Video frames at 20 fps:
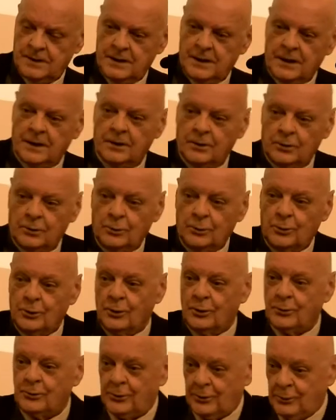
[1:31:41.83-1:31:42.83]

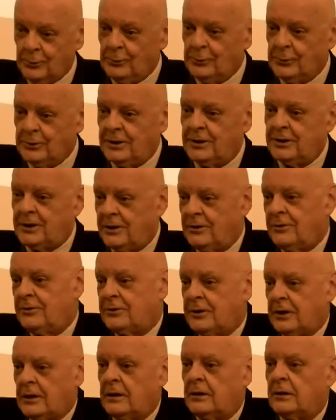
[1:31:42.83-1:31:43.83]
Do you know what it is
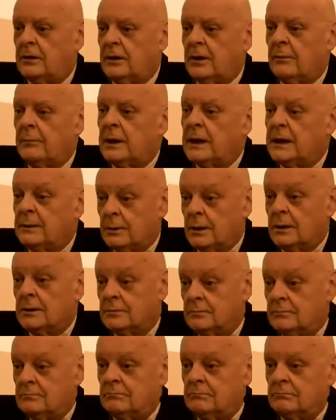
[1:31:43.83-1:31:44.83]
to learn the Bible?
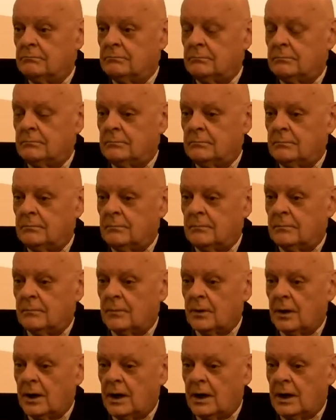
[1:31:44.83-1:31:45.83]

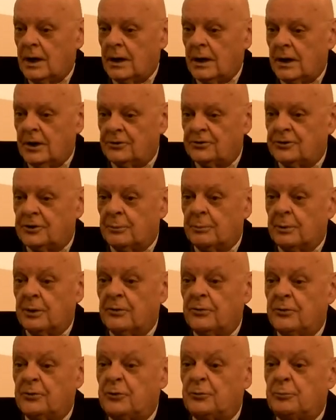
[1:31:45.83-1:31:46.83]
It's to be
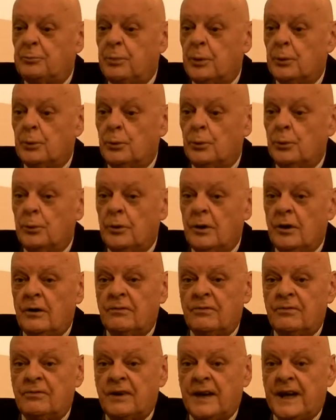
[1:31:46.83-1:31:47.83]

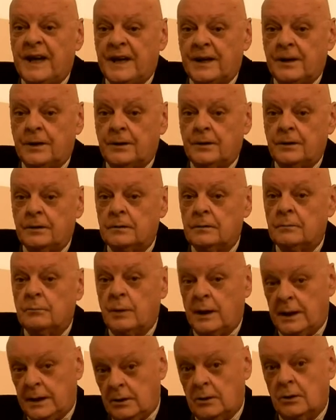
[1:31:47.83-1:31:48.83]
spoon-fed
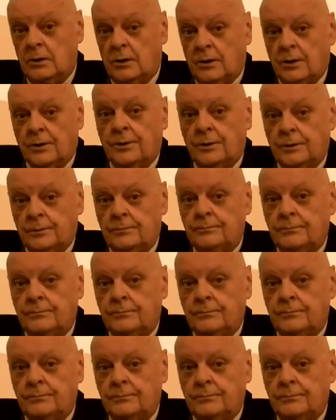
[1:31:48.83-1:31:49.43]
by God.